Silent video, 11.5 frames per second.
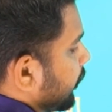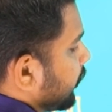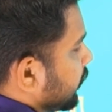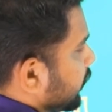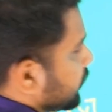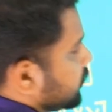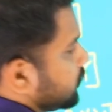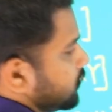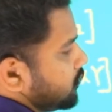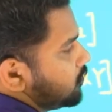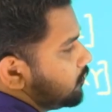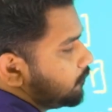
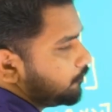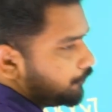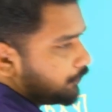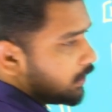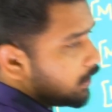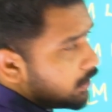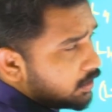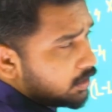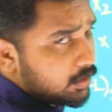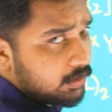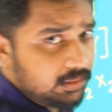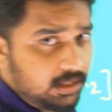Yes,
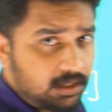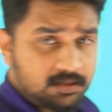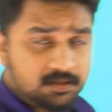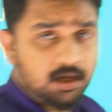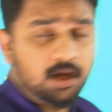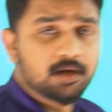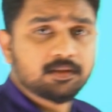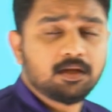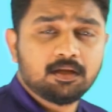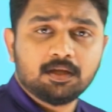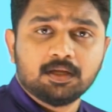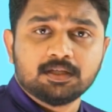these are
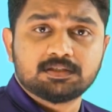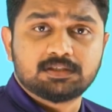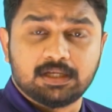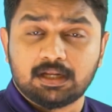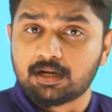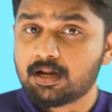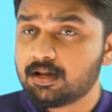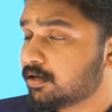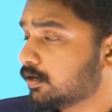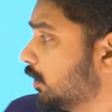the general